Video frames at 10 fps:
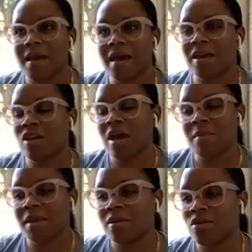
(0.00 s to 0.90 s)
I
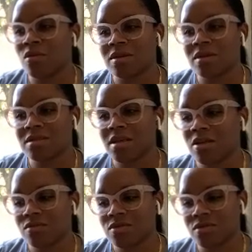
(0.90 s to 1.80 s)
mean, you'll
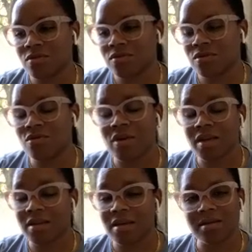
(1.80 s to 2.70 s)
continue to do
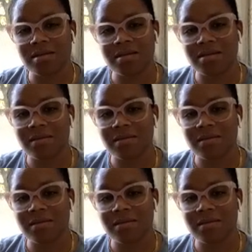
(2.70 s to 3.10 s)
great things.